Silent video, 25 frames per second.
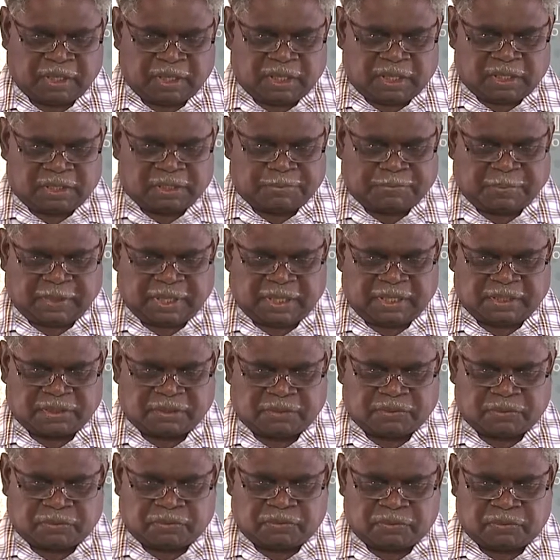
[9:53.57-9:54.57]
space
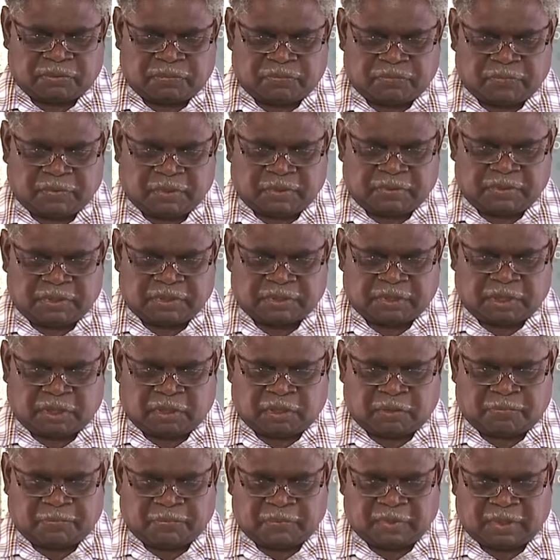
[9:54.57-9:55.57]
to
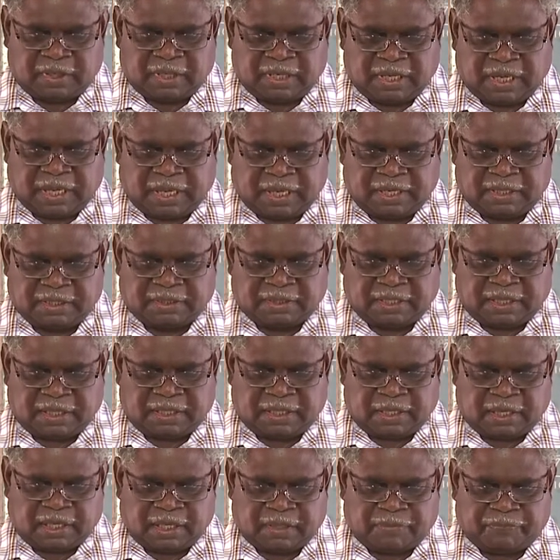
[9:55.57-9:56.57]
resolve land
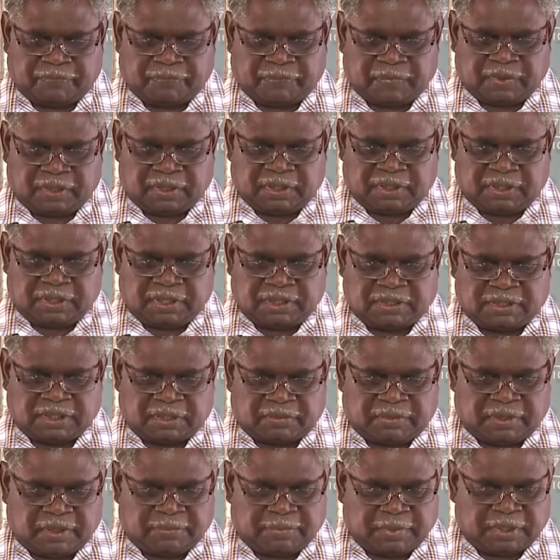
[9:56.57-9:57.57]
tenure
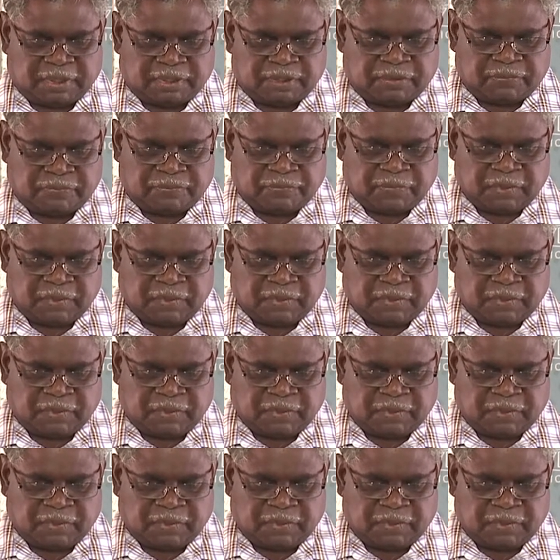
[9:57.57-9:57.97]
disagreements,